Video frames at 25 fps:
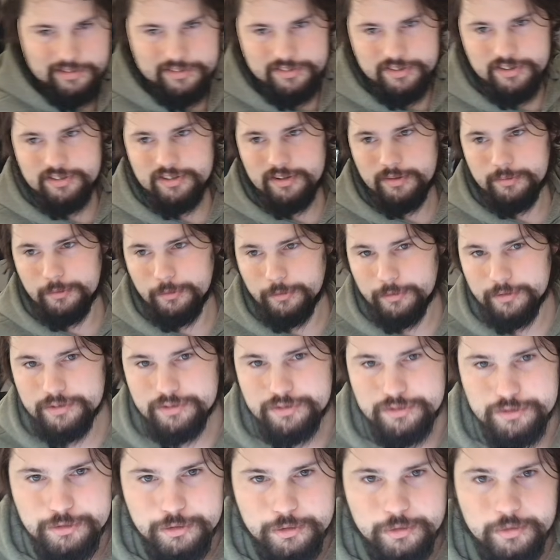Since I'm going
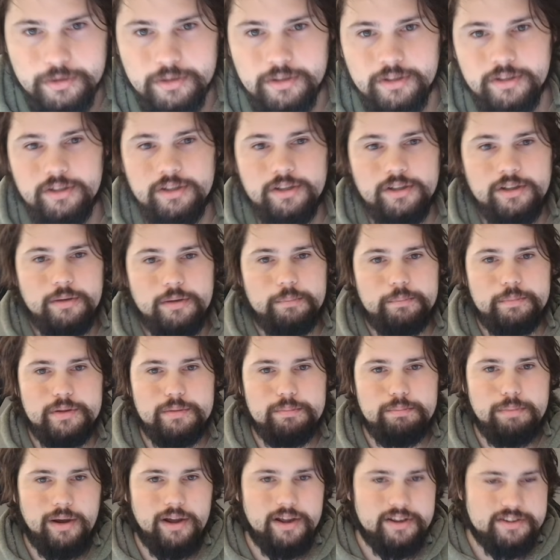to be
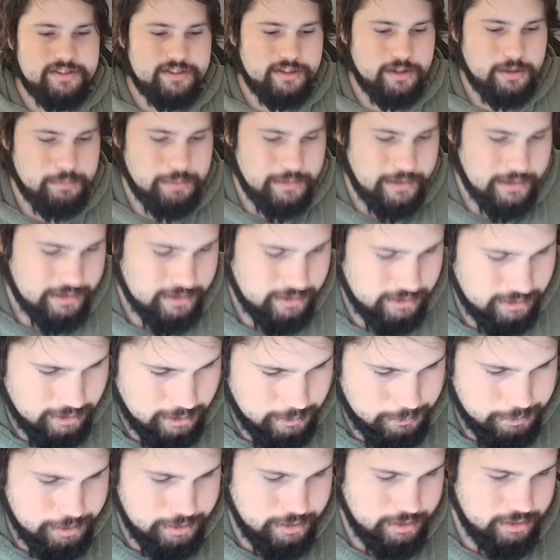boxing it back up